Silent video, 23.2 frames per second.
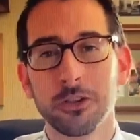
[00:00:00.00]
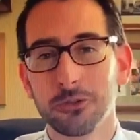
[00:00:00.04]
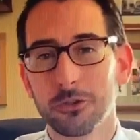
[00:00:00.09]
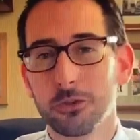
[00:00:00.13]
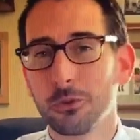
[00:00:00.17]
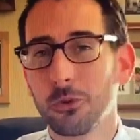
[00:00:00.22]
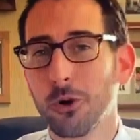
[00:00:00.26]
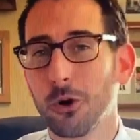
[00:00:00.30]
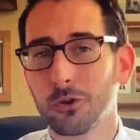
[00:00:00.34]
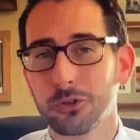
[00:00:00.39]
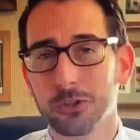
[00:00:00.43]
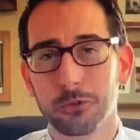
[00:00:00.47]

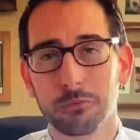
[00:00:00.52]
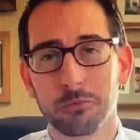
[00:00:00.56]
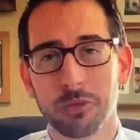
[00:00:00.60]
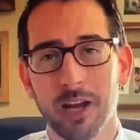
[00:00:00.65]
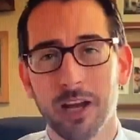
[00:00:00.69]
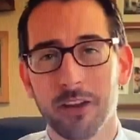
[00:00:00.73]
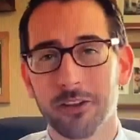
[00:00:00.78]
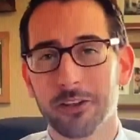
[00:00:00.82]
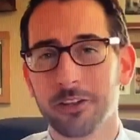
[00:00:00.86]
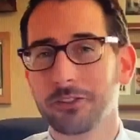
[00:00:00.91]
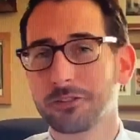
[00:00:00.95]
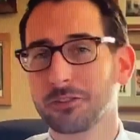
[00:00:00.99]
older
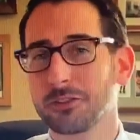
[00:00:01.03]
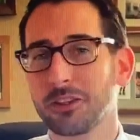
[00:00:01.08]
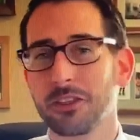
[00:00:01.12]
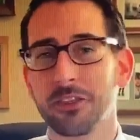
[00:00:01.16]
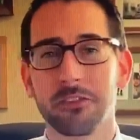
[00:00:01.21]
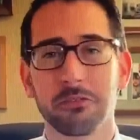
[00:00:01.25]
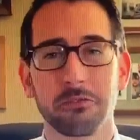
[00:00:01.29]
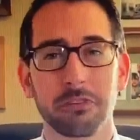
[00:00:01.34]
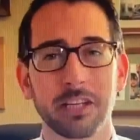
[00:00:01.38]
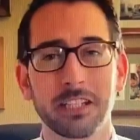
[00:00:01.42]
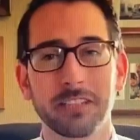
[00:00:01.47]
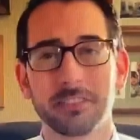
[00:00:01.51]
brothers and
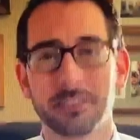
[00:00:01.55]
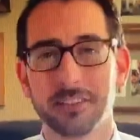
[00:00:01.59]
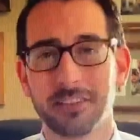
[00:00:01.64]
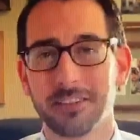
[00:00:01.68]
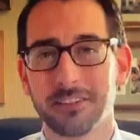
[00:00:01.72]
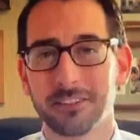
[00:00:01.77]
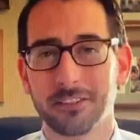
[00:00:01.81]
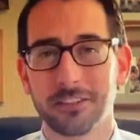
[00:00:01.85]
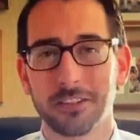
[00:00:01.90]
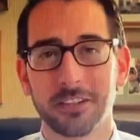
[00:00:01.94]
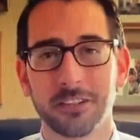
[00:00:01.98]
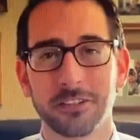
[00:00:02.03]
three
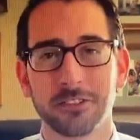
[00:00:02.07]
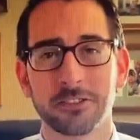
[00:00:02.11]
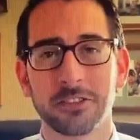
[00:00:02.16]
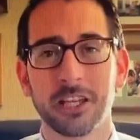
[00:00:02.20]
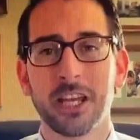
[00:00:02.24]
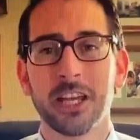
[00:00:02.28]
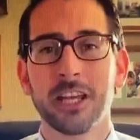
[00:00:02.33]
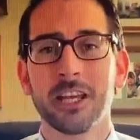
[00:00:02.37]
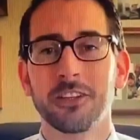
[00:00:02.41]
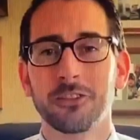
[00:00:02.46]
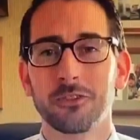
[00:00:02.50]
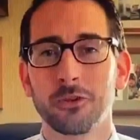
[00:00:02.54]
sisters
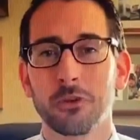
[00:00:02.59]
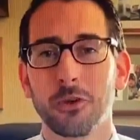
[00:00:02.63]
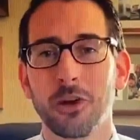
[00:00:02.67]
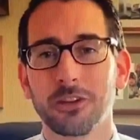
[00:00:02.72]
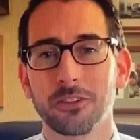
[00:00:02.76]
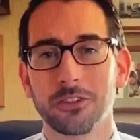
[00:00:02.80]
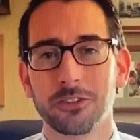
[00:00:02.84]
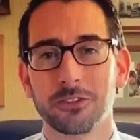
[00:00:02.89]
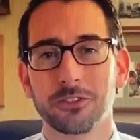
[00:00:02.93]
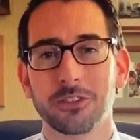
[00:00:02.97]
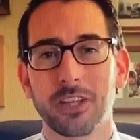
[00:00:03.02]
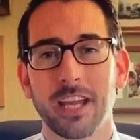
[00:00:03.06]
to
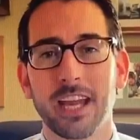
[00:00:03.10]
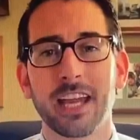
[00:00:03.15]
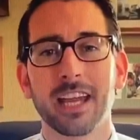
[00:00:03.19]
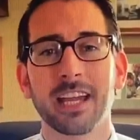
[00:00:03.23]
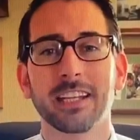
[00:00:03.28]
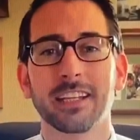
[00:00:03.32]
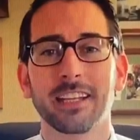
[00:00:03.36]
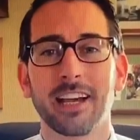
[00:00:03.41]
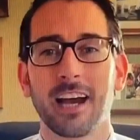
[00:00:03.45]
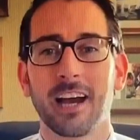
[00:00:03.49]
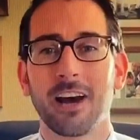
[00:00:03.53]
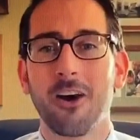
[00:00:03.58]

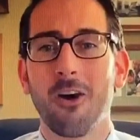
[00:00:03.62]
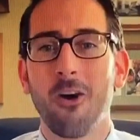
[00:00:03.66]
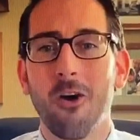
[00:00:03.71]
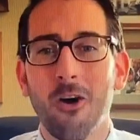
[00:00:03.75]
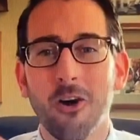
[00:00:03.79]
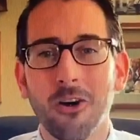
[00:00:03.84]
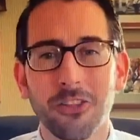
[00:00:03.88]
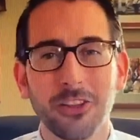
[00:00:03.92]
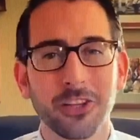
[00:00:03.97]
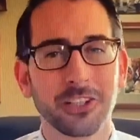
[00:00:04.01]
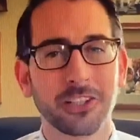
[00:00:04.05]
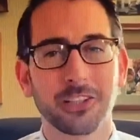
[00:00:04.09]
understand
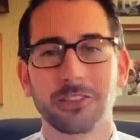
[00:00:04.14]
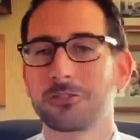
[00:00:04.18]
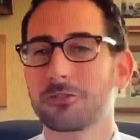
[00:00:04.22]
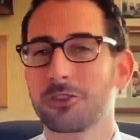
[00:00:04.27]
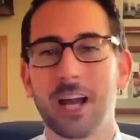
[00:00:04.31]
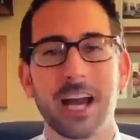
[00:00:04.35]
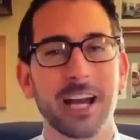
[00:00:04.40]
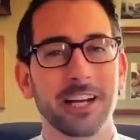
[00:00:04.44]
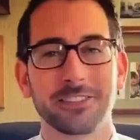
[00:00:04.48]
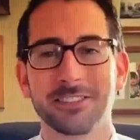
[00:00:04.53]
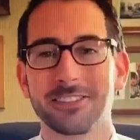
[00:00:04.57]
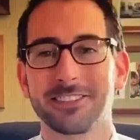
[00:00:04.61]
all the
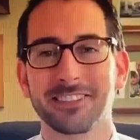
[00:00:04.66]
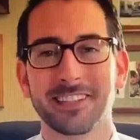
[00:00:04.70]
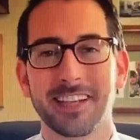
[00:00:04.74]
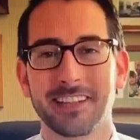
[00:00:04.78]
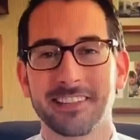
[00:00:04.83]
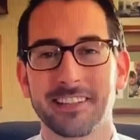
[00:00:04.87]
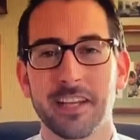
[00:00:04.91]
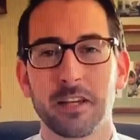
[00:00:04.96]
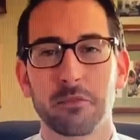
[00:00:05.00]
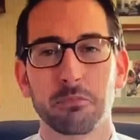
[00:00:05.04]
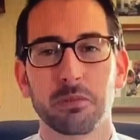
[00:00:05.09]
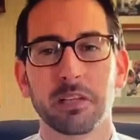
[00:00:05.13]
distractions that
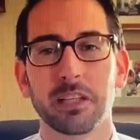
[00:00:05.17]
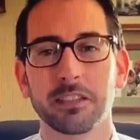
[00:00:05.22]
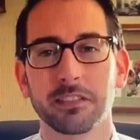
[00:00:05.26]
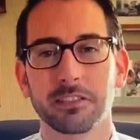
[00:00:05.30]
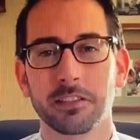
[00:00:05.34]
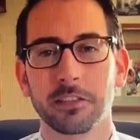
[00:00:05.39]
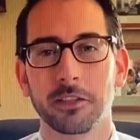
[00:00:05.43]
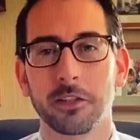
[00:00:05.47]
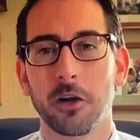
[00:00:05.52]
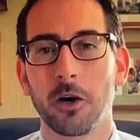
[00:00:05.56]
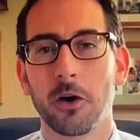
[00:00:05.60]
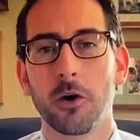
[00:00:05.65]
take place
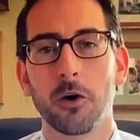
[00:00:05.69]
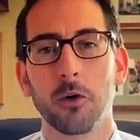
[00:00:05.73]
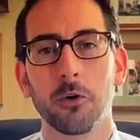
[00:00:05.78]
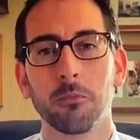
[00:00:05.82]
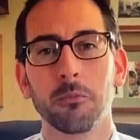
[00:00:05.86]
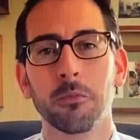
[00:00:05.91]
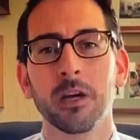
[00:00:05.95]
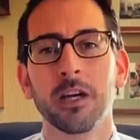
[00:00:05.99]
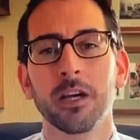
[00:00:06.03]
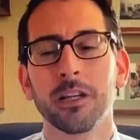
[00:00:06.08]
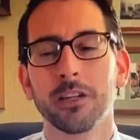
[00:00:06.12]
in the home.